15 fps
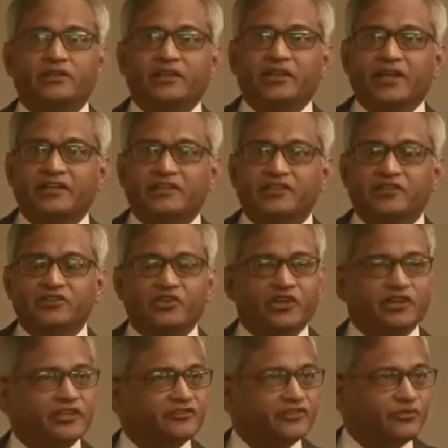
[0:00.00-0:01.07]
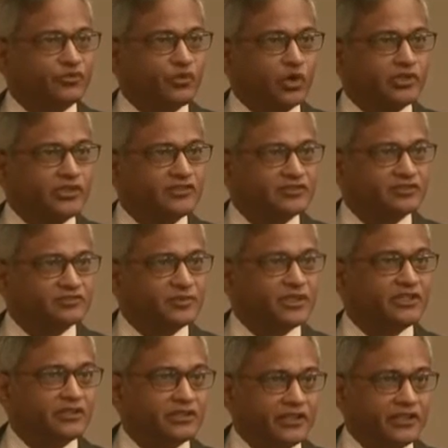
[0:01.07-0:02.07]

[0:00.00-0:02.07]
1930s and 40s has been